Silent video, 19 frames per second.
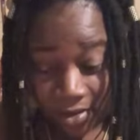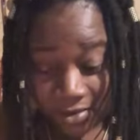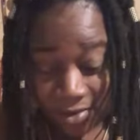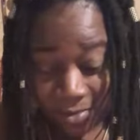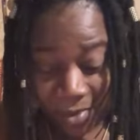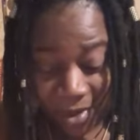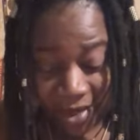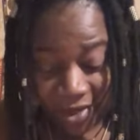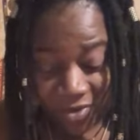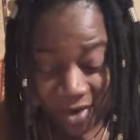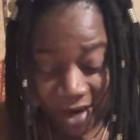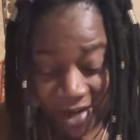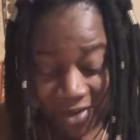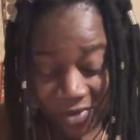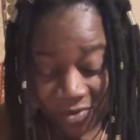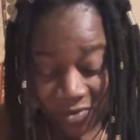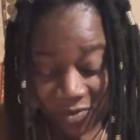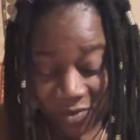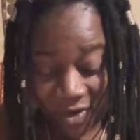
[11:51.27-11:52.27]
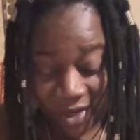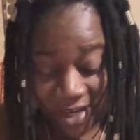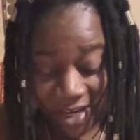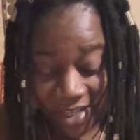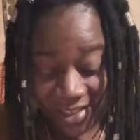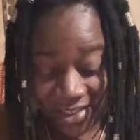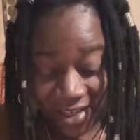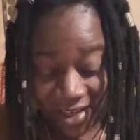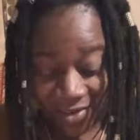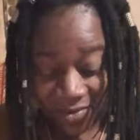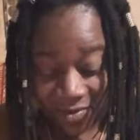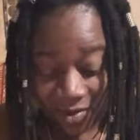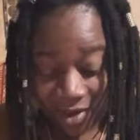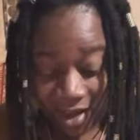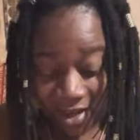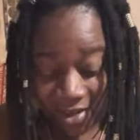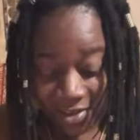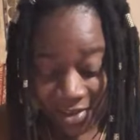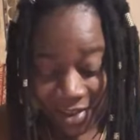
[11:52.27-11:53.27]
Somebody trying to free themselves,
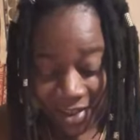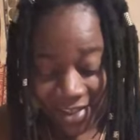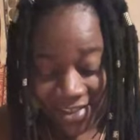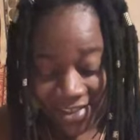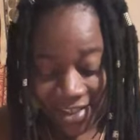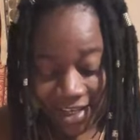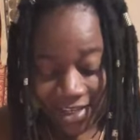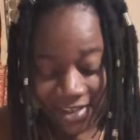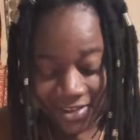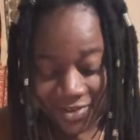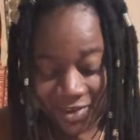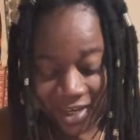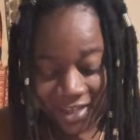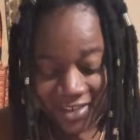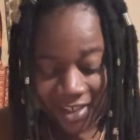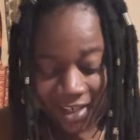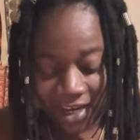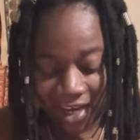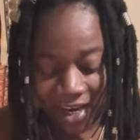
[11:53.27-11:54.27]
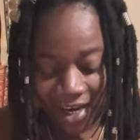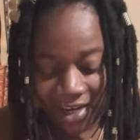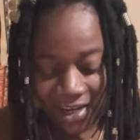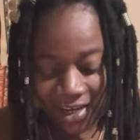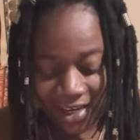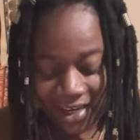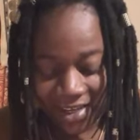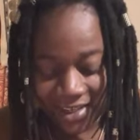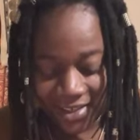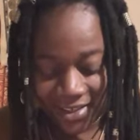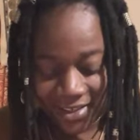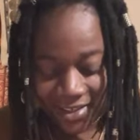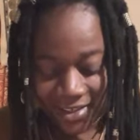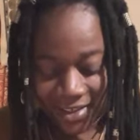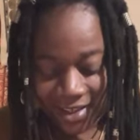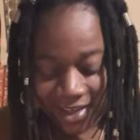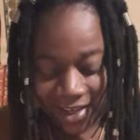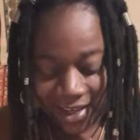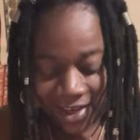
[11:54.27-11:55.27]
guys. It says tragic endings,
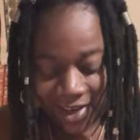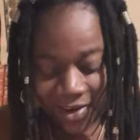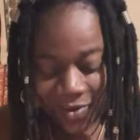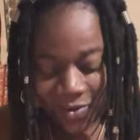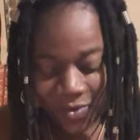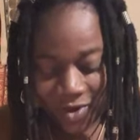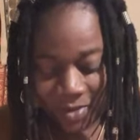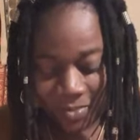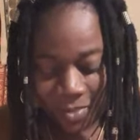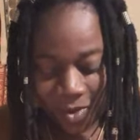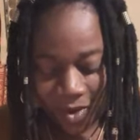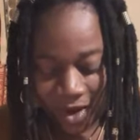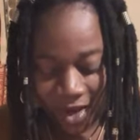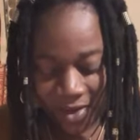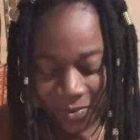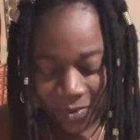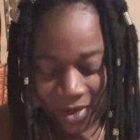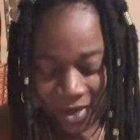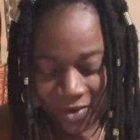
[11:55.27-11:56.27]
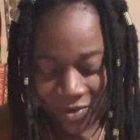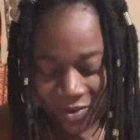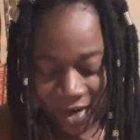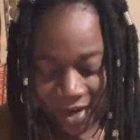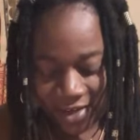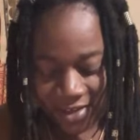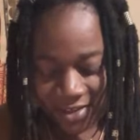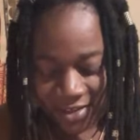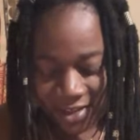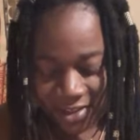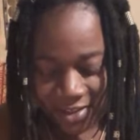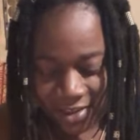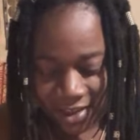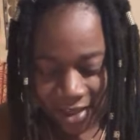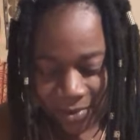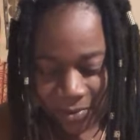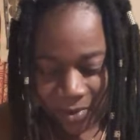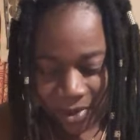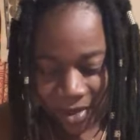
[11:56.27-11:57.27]
reborn with the
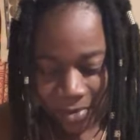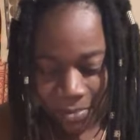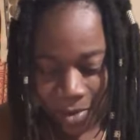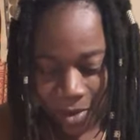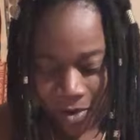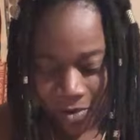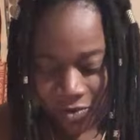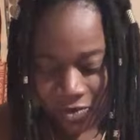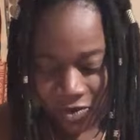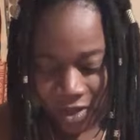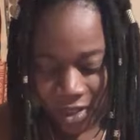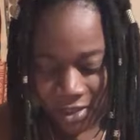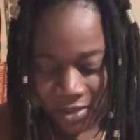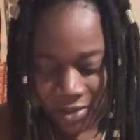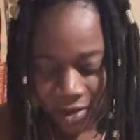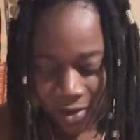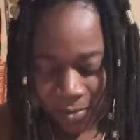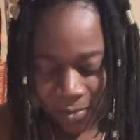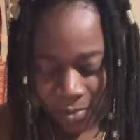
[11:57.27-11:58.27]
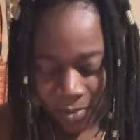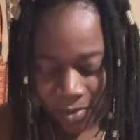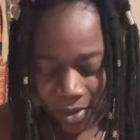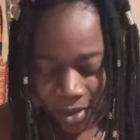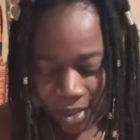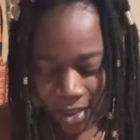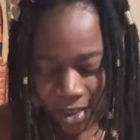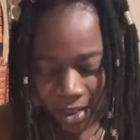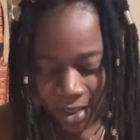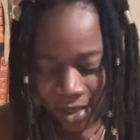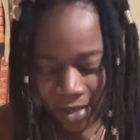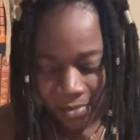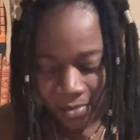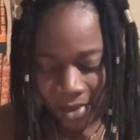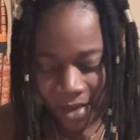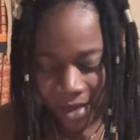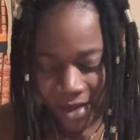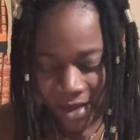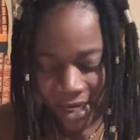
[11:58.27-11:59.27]
transition, with their boundaries up,
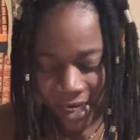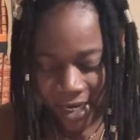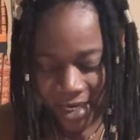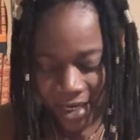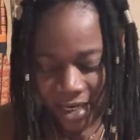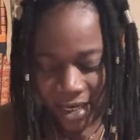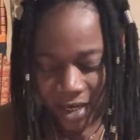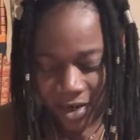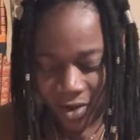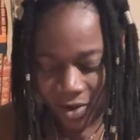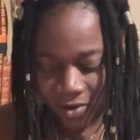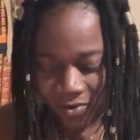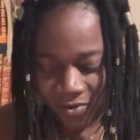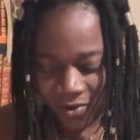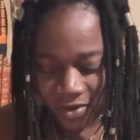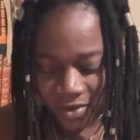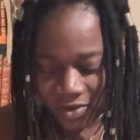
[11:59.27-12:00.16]
because they're in love.